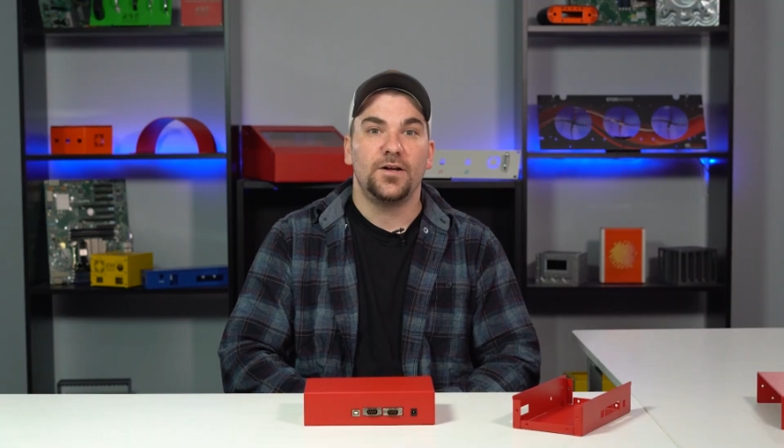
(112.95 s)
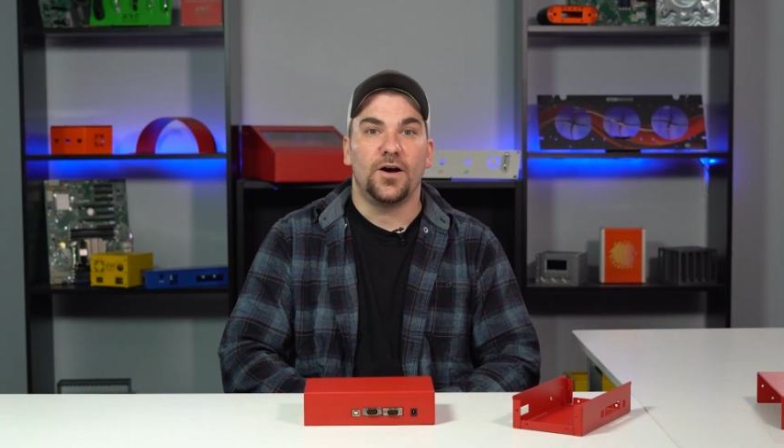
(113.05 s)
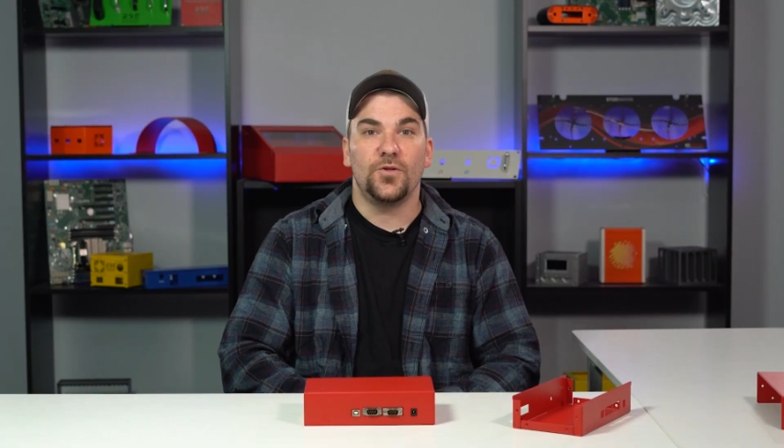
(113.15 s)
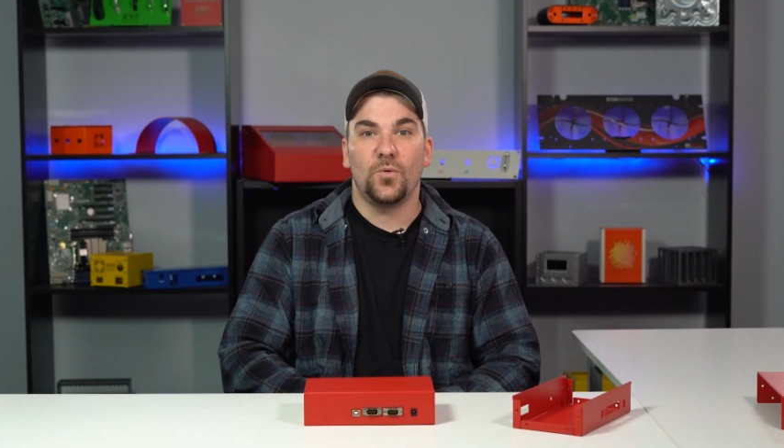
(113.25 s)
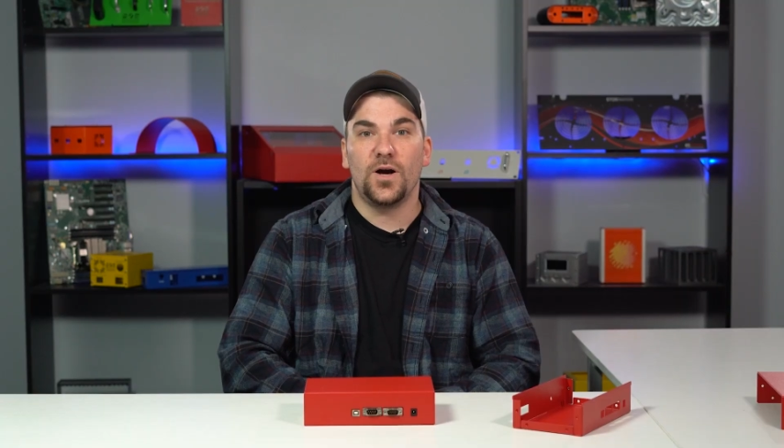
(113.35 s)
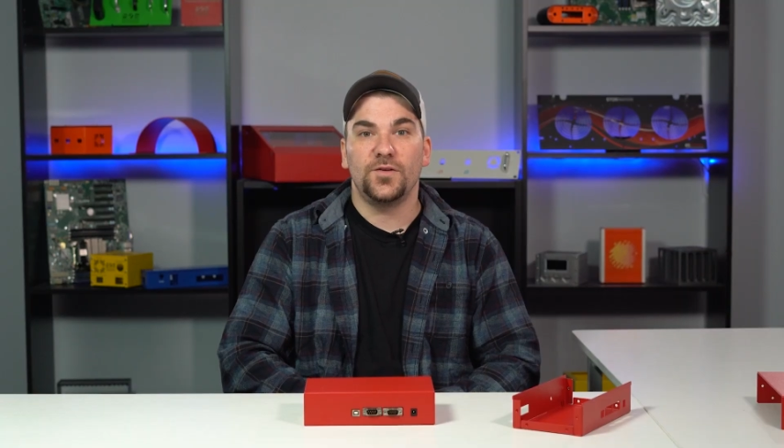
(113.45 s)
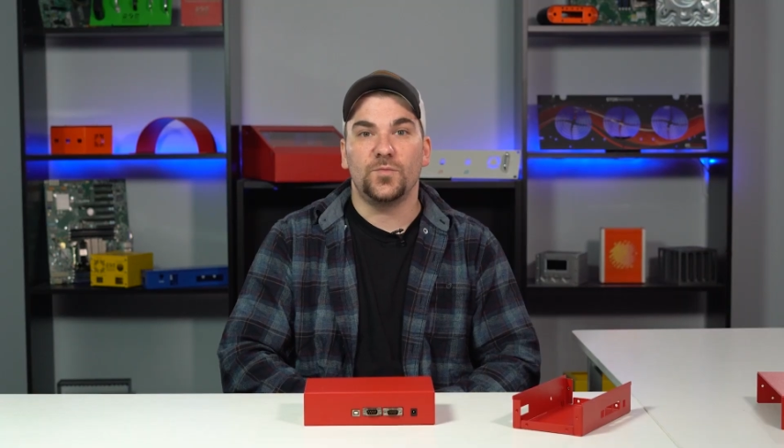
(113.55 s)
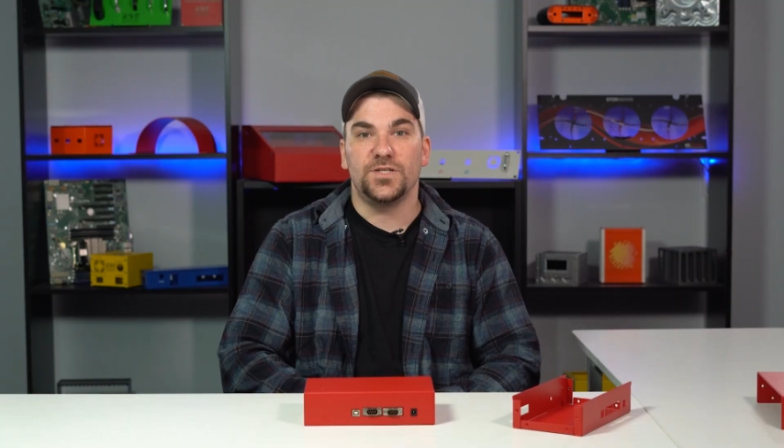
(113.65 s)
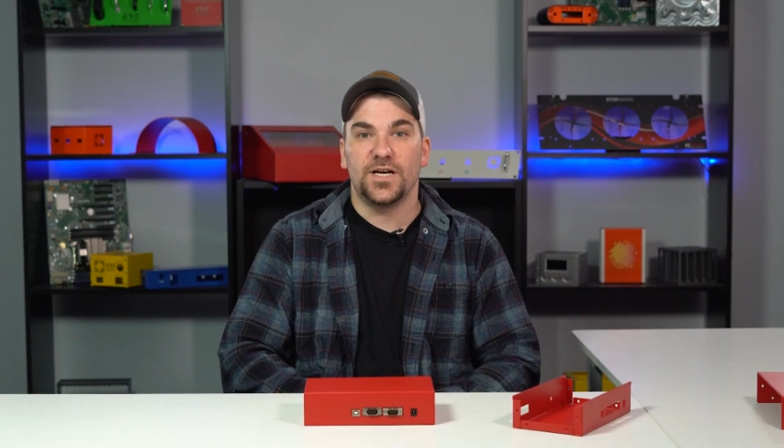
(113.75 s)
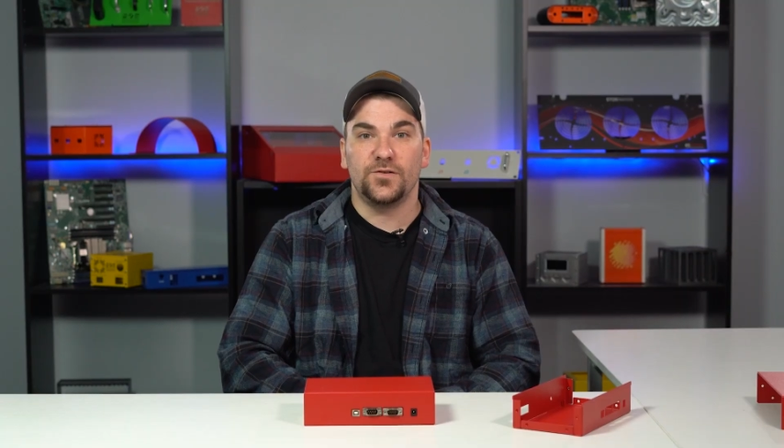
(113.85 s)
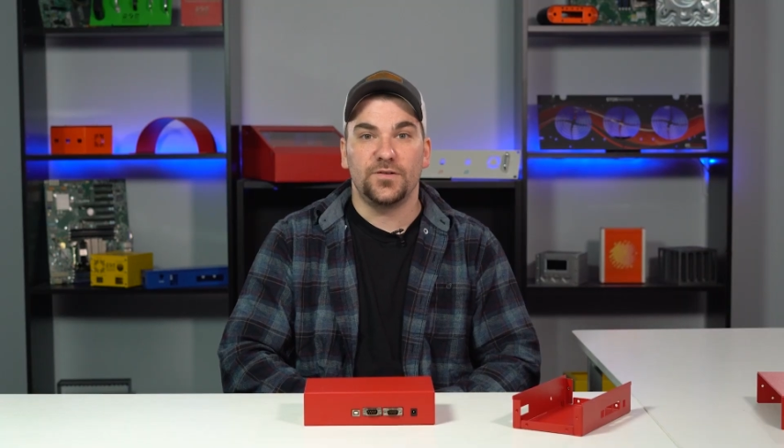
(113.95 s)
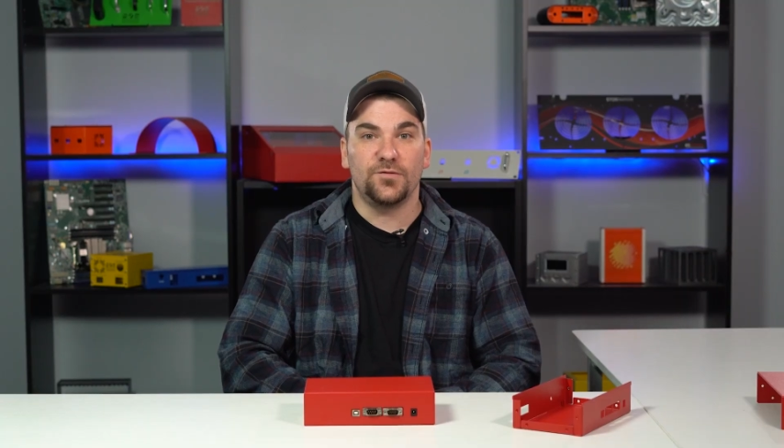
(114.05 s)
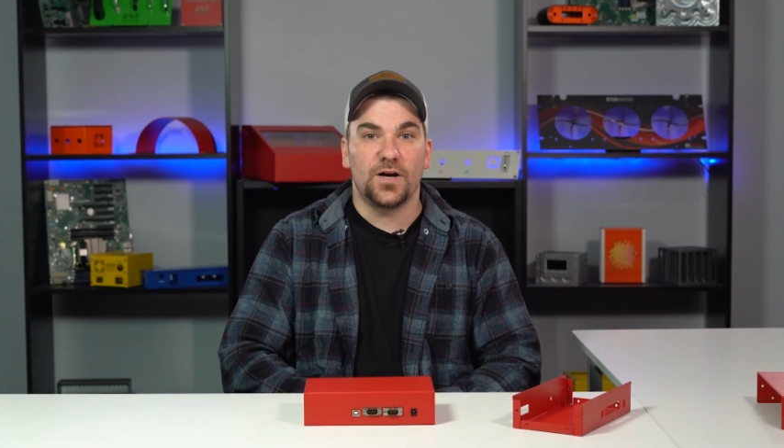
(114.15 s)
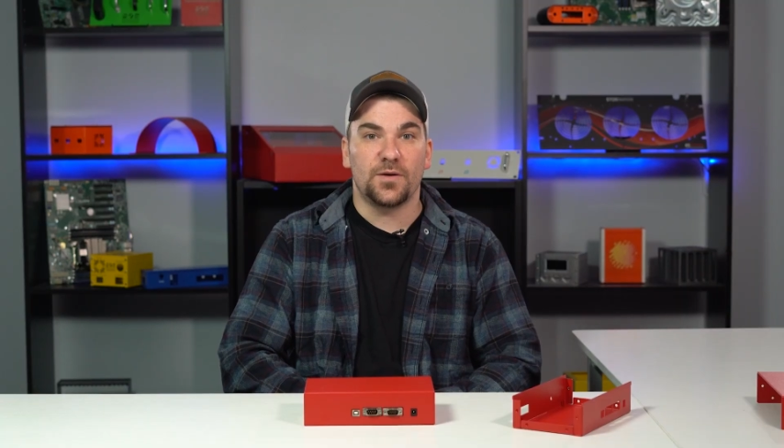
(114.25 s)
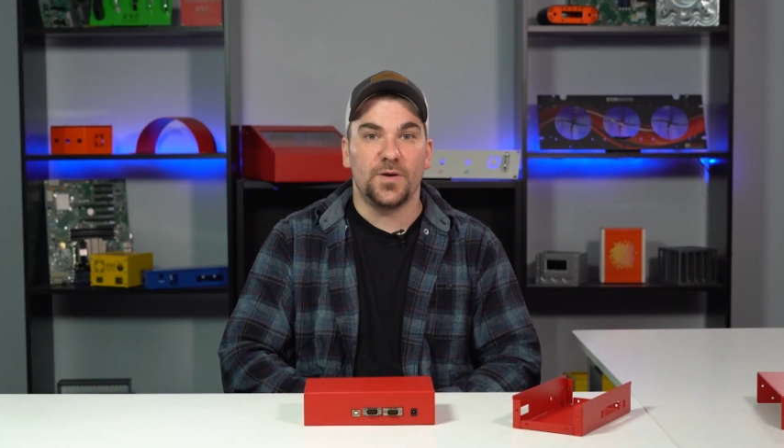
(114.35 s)
Otherwise, we generally
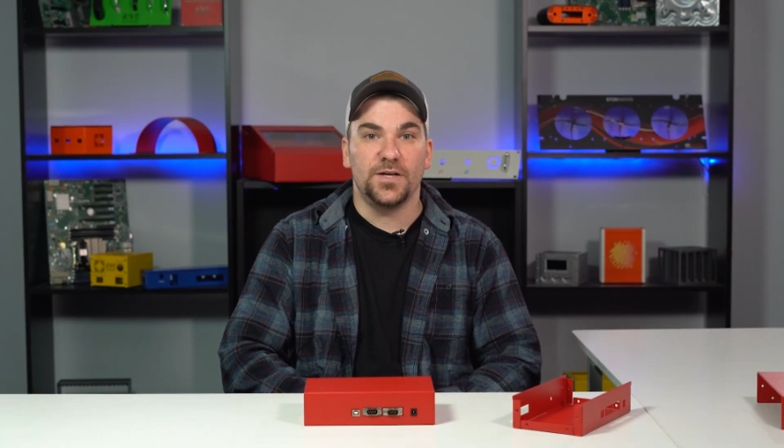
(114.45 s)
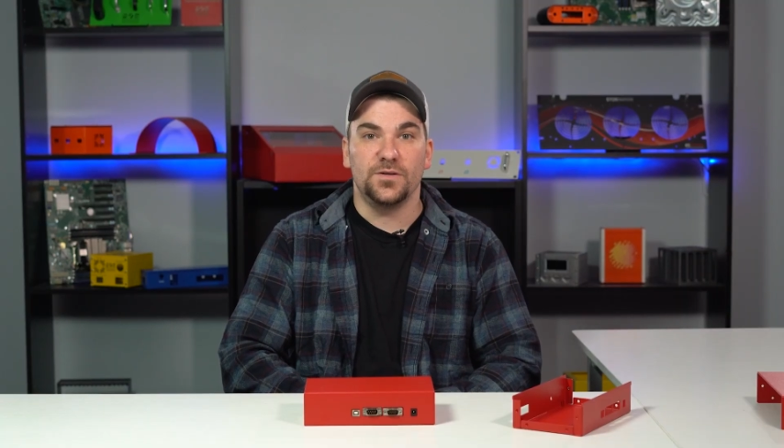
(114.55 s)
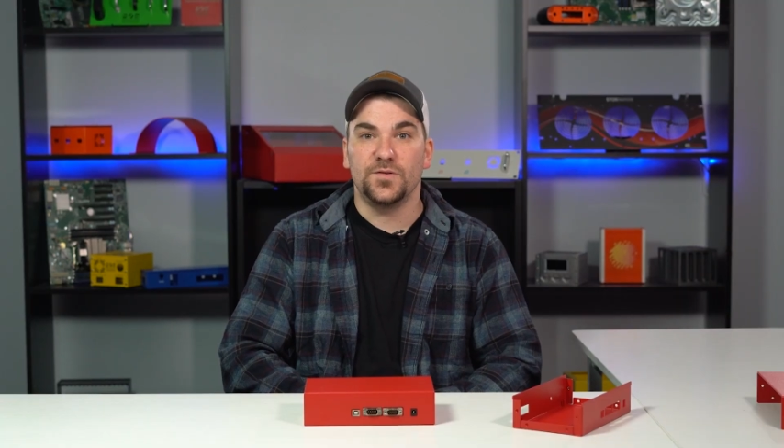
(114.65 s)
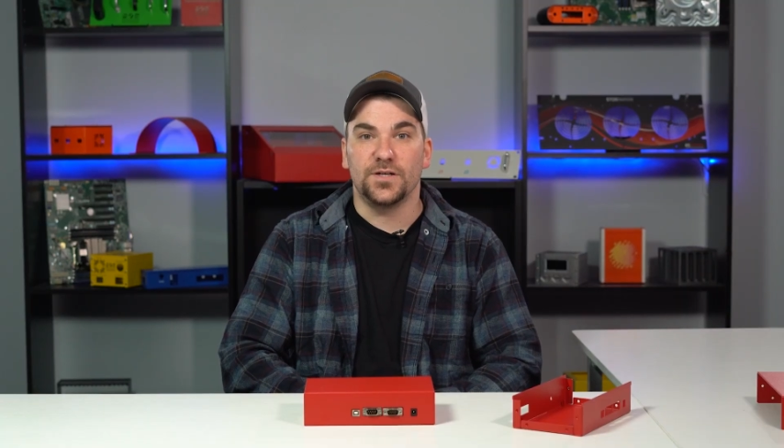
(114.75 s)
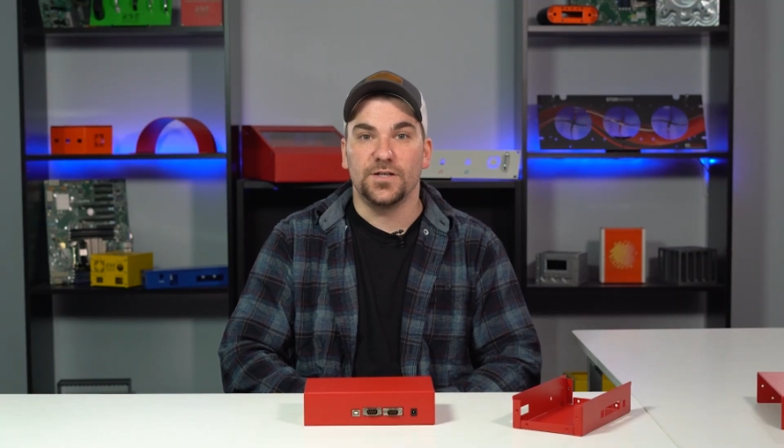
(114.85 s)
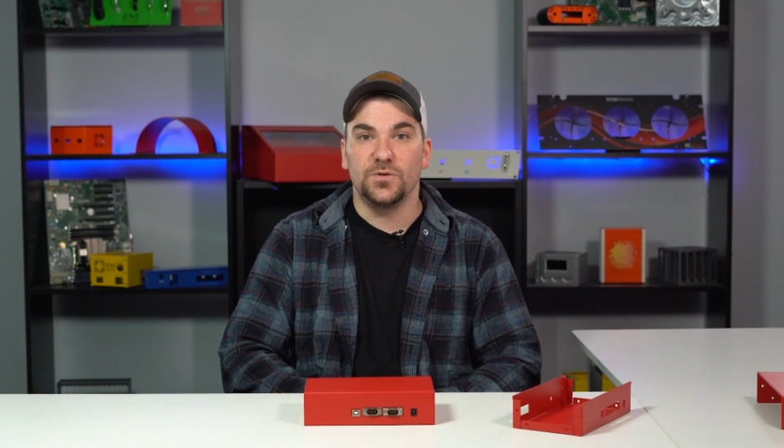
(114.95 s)
recommend using a